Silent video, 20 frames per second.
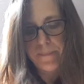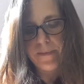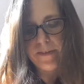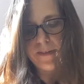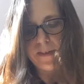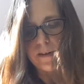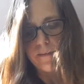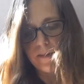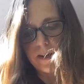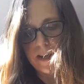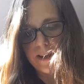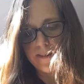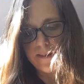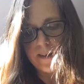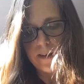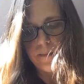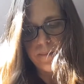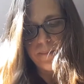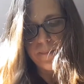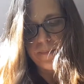said
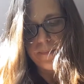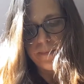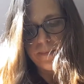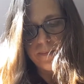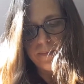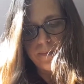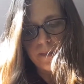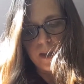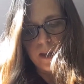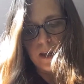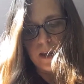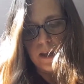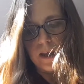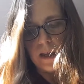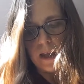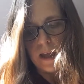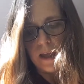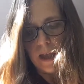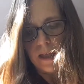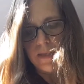Vanessa.
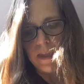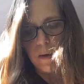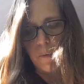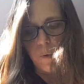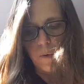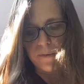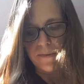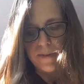And there was